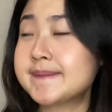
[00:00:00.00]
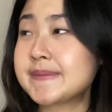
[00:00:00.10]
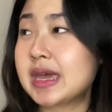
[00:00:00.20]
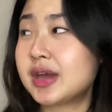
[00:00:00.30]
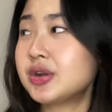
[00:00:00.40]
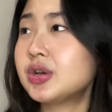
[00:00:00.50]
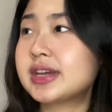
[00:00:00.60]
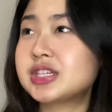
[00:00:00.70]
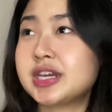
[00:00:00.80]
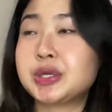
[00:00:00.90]
I don't know,
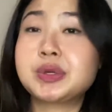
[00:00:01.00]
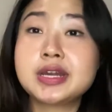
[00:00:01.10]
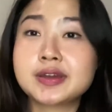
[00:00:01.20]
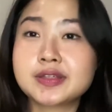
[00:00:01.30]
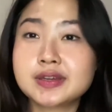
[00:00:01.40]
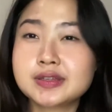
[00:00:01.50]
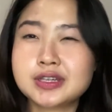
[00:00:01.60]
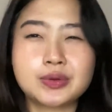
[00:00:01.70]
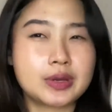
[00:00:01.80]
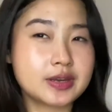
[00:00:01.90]
like January, I think
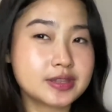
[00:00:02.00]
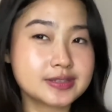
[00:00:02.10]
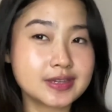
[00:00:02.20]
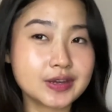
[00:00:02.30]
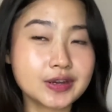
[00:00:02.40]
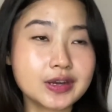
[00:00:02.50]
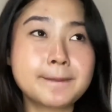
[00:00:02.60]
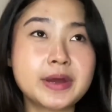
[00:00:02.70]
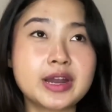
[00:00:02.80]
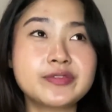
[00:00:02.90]
January this year.
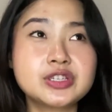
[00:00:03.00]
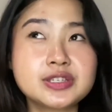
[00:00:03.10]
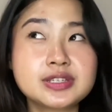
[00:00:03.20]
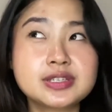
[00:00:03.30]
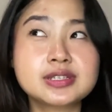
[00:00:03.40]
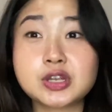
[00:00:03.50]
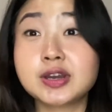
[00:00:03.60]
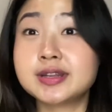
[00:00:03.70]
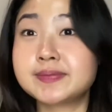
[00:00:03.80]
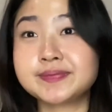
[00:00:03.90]
But I've just
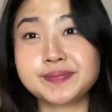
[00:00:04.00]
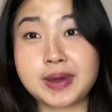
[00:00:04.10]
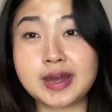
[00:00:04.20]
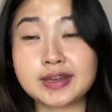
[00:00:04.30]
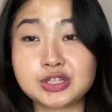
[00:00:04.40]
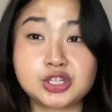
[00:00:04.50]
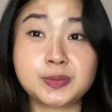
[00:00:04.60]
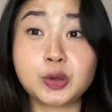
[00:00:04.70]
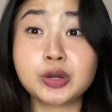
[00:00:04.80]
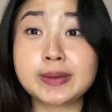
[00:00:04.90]
started my
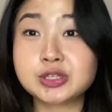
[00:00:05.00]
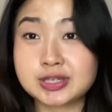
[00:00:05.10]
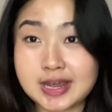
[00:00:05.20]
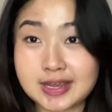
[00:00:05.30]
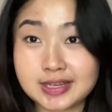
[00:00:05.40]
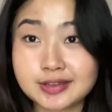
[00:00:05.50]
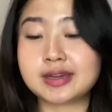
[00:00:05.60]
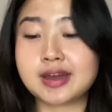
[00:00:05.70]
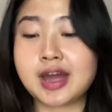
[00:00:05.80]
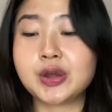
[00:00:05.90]
internship program today.
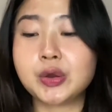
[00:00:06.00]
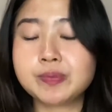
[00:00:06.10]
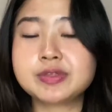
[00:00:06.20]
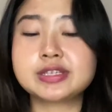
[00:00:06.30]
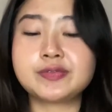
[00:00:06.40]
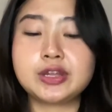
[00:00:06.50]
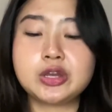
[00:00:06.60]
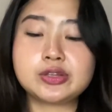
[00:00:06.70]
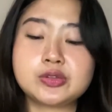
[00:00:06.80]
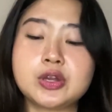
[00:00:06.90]
I hope this
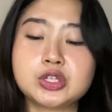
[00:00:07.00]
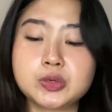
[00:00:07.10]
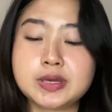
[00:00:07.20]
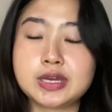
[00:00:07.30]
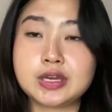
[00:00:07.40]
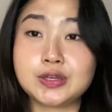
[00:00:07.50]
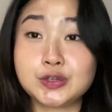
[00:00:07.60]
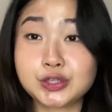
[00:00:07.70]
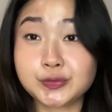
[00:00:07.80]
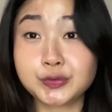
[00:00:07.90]
video is going to be
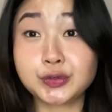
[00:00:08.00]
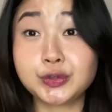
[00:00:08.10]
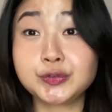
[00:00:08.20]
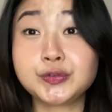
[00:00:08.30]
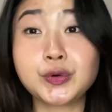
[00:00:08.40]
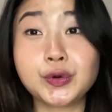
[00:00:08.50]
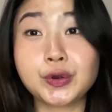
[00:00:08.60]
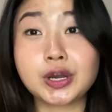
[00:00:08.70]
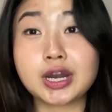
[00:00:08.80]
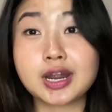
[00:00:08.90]
useful
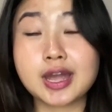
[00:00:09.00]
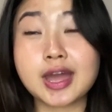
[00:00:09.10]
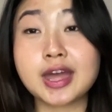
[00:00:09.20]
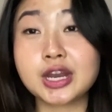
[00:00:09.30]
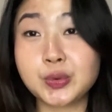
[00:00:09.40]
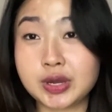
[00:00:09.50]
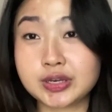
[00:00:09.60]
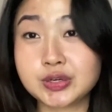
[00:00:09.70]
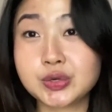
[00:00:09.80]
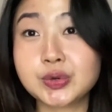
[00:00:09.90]
for
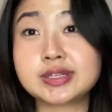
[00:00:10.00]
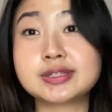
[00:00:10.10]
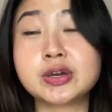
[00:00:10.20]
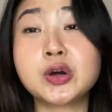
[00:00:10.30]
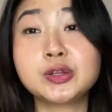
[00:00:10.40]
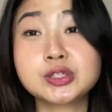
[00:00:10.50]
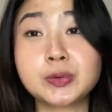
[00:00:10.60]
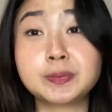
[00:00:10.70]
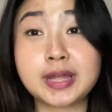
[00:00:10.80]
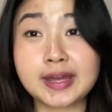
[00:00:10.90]
anyone who is
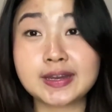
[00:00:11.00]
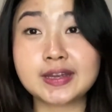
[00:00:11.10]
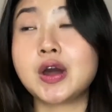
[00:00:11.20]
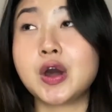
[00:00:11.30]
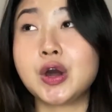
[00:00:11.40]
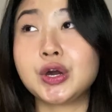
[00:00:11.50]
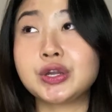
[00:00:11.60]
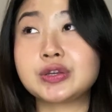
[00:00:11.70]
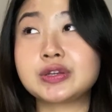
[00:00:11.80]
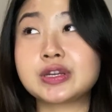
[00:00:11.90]
also planning
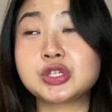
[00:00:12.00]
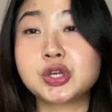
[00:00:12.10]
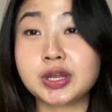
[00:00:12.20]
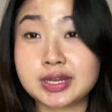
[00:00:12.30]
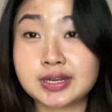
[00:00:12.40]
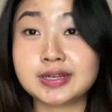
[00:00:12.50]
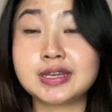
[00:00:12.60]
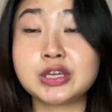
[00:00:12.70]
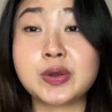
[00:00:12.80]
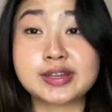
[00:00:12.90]
on joining
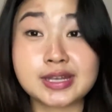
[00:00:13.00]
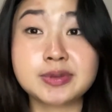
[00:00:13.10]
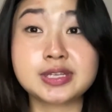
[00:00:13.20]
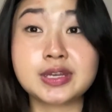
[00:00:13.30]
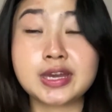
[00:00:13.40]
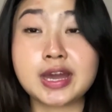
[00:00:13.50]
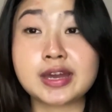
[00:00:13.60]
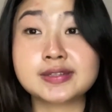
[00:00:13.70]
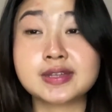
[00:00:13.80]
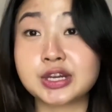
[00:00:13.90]
the US Embassy
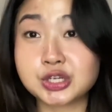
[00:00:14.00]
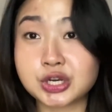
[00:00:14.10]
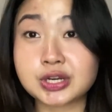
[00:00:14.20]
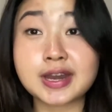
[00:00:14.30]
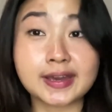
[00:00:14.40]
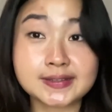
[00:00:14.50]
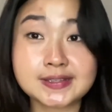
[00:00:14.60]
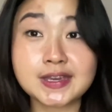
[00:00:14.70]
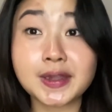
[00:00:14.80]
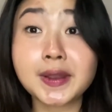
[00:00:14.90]
as intern
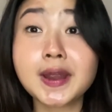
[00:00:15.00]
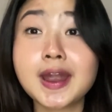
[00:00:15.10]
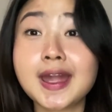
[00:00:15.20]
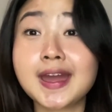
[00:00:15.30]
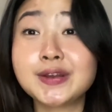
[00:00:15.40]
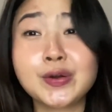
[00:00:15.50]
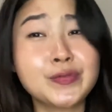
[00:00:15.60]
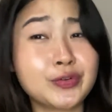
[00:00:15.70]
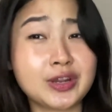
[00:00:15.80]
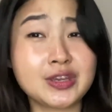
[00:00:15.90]
next year. And
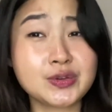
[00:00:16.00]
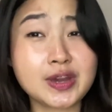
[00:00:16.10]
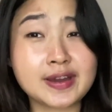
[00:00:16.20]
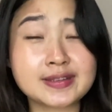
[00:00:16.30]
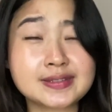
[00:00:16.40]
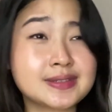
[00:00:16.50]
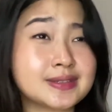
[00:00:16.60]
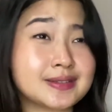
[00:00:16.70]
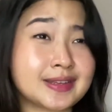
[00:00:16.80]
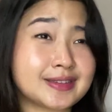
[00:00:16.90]
hopefully you
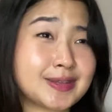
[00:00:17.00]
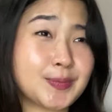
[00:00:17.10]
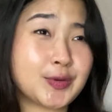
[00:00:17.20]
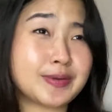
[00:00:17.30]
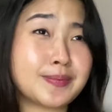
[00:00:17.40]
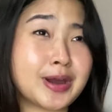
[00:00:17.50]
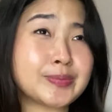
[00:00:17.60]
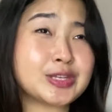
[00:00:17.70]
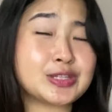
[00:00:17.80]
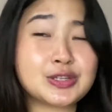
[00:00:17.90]
guys, like someone
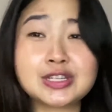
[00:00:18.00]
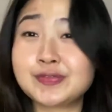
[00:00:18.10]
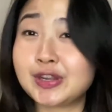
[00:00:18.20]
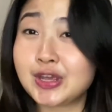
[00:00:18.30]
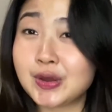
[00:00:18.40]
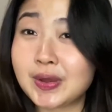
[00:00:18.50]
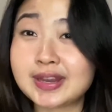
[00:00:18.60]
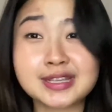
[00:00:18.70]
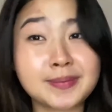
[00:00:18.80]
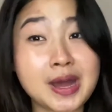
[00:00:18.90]
bumps into this video
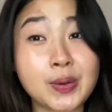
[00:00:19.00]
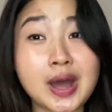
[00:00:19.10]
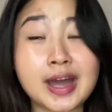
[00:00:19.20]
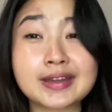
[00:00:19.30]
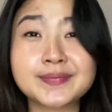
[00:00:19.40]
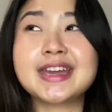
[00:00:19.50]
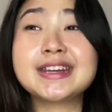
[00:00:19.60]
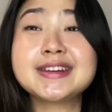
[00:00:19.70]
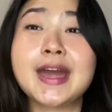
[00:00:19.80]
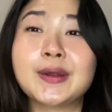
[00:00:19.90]
and somehow I
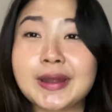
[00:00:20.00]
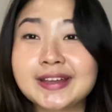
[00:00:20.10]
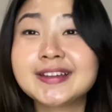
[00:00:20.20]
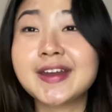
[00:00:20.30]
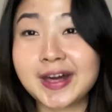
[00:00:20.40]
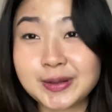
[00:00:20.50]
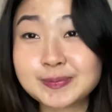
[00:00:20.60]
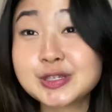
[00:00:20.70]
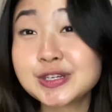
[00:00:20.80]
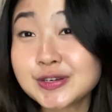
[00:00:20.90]
indirectly
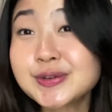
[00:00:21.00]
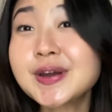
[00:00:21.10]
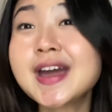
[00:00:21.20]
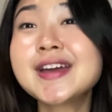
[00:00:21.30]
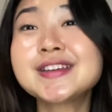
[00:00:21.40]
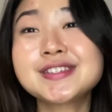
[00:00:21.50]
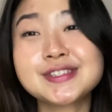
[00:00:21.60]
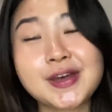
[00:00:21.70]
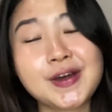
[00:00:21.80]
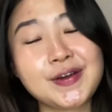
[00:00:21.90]
helped you.
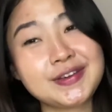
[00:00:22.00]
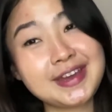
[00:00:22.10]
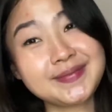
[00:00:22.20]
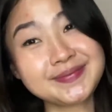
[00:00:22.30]
So yeah.